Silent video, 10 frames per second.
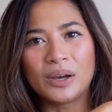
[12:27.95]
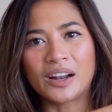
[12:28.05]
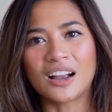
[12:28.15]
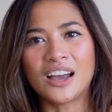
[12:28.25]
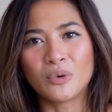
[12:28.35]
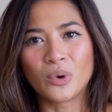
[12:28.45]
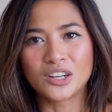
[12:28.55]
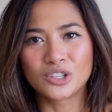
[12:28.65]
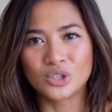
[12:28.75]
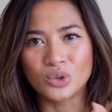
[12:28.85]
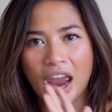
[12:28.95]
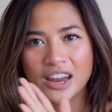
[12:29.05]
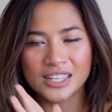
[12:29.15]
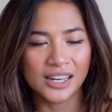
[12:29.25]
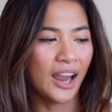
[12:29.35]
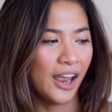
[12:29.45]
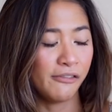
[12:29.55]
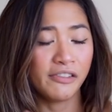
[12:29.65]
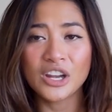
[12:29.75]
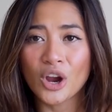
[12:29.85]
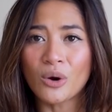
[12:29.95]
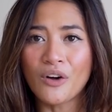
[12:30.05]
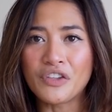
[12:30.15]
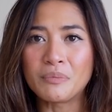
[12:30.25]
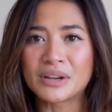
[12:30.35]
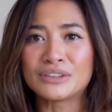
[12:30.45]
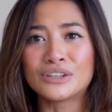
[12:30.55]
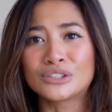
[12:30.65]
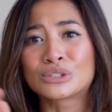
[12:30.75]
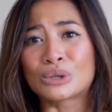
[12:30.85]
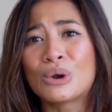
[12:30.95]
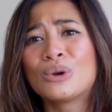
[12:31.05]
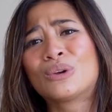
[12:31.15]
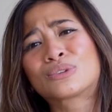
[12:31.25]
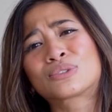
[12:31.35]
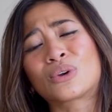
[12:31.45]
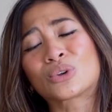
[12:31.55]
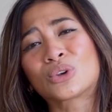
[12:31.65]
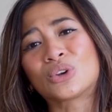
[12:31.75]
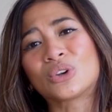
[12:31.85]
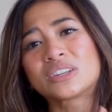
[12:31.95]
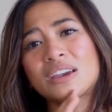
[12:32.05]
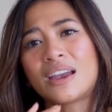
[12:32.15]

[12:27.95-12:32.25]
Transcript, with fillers: but I kind of wanted to do a dedicated video on them because they're so so cute.